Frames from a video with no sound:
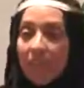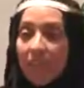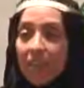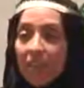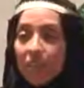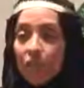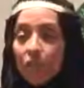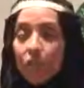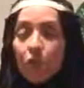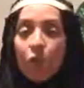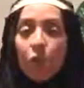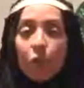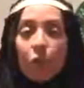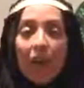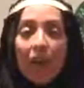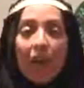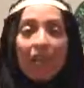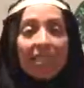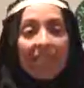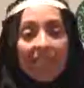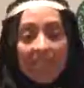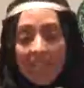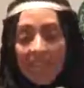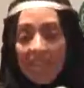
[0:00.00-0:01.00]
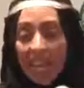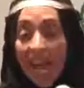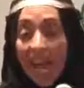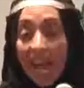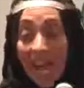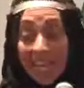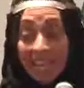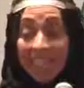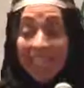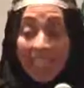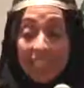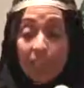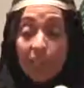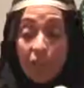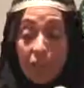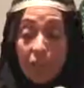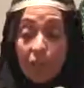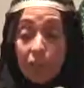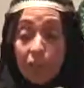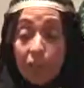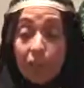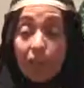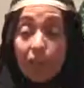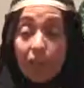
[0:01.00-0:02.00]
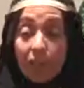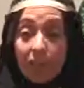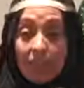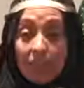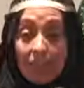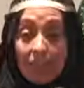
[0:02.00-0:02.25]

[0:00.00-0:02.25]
So I said, I need to learn.